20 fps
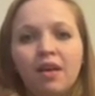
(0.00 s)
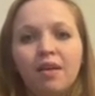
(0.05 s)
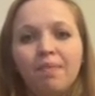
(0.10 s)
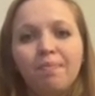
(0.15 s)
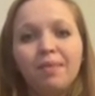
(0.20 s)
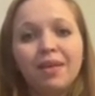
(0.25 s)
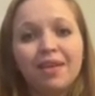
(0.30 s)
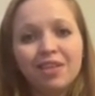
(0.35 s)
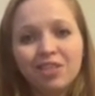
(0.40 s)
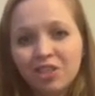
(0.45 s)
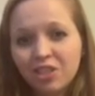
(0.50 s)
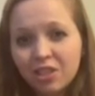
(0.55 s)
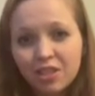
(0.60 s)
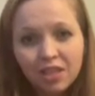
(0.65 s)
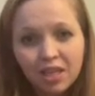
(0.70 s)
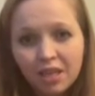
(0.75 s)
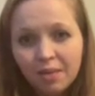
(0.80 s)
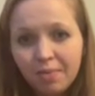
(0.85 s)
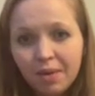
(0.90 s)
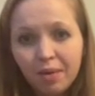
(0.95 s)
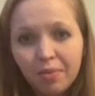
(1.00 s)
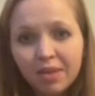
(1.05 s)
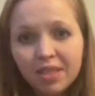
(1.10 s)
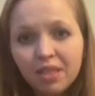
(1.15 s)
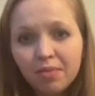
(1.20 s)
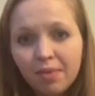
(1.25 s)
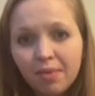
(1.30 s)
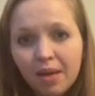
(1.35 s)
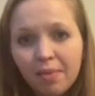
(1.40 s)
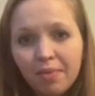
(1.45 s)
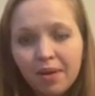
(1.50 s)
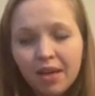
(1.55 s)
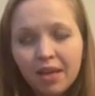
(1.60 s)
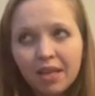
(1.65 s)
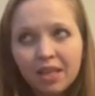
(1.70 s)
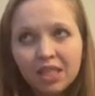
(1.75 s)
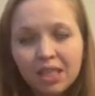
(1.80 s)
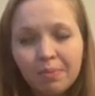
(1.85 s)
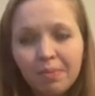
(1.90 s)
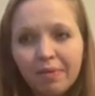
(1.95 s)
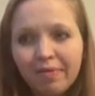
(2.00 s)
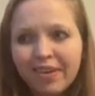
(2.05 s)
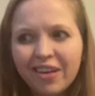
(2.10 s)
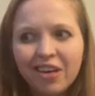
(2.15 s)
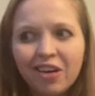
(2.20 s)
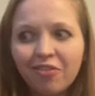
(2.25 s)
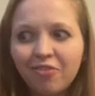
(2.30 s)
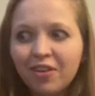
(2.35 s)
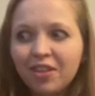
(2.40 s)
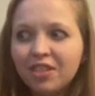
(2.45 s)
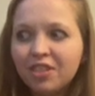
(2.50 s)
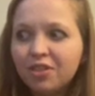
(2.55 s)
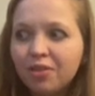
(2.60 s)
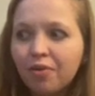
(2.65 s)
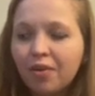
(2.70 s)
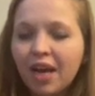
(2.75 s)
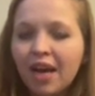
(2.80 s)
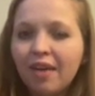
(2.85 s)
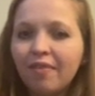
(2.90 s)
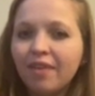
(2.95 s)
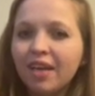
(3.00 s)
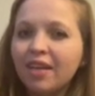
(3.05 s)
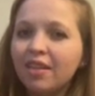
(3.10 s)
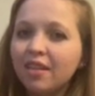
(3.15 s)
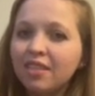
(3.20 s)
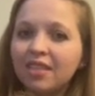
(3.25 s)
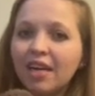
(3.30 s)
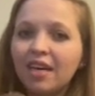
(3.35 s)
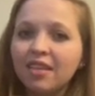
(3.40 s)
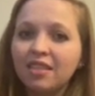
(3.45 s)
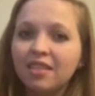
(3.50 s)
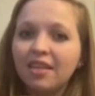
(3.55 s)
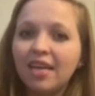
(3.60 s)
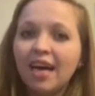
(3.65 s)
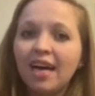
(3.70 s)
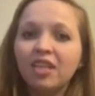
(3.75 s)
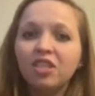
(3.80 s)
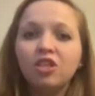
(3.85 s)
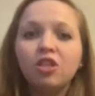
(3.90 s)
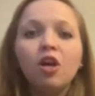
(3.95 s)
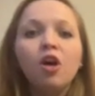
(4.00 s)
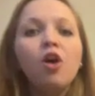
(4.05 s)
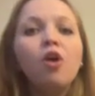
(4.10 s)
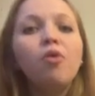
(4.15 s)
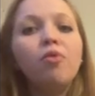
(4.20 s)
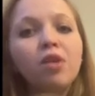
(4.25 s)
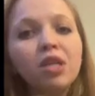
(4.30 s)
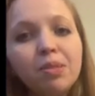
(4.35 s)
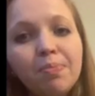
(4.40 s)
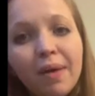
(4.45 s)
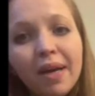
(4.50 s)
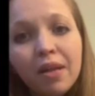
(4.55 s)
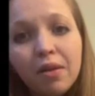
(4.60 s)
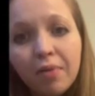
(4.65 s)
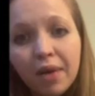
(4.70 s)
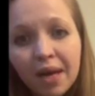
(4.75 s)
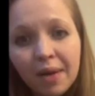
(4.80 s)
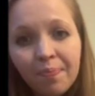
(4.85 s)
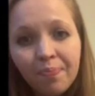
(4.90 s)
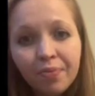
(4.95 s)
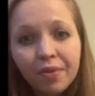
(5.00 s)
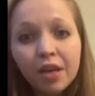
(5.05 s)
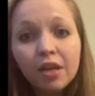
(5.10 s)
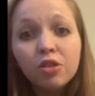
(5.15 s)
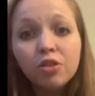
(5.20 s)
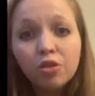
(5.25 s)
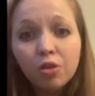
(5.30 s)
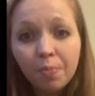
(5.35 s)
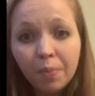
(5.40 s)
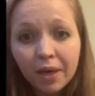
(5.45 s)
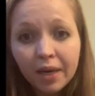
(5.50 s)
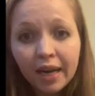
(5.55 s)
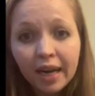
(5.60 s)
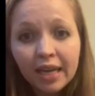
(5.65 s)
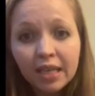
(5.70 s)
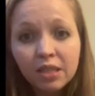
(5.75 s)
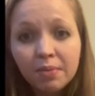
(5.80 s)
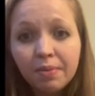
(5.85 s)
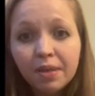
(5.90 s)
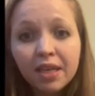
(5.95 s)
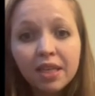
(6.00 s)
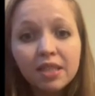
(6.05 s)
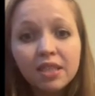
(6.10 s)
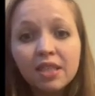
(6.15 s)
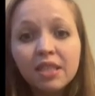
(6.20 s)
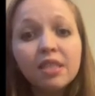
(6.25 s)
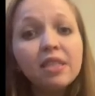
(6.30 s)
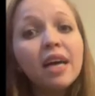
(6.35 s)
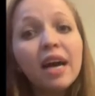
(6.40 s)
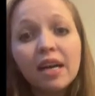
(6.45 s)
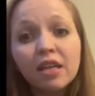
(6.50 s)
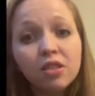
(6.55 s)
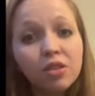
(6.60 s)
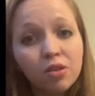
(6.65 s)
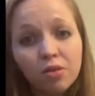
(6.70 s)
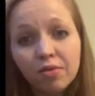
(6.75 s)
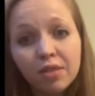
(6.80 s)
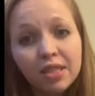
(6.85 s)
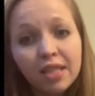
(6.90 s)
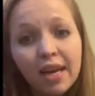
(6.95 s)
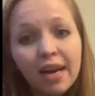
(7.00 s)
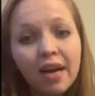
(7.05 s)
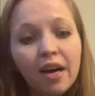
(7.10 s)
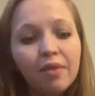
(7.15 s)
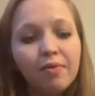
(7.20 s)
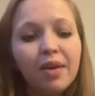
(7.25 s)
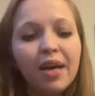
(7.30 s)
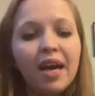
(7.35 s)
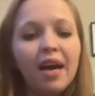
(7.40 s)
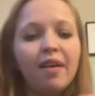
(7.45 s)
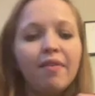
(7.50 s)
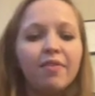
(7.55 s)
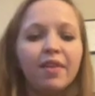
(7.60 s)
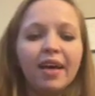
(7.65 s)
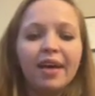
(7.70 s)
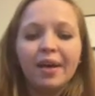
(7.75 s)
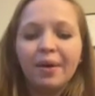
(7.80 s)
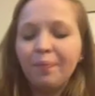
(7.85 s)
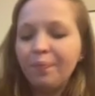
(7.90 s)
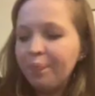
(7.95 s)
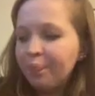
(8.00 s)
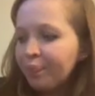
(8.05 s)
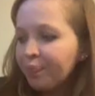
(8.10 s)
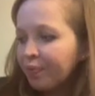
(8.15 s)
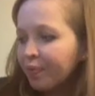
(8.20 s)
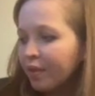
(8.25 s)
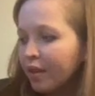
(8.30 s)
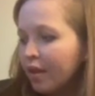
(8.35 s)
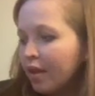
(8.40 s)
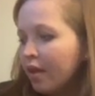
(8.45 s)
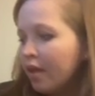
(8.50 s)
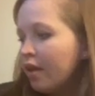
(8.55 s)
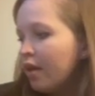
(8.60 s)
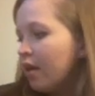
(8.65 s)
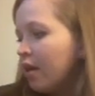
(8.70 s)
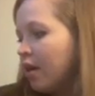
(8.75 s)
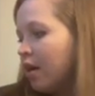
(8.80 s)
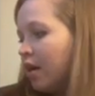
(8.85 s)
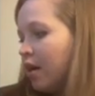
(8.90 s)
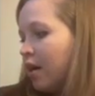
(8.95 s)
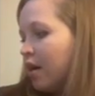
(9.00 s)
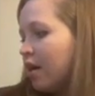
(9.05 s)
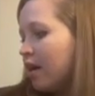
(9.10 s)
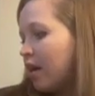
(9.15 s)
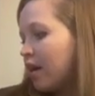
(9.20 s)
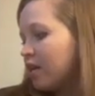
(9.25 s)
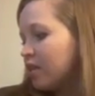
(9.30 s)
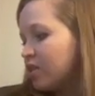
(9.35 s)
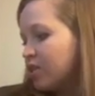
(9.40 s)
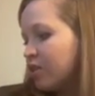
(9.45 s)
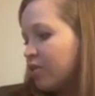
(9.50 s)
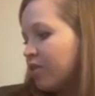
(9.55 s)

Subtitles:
because she's going to be a winter baby and some of our outfits don't have like the socks attached, which by the way is super nice because these socks don't stay on. We have like, I'll show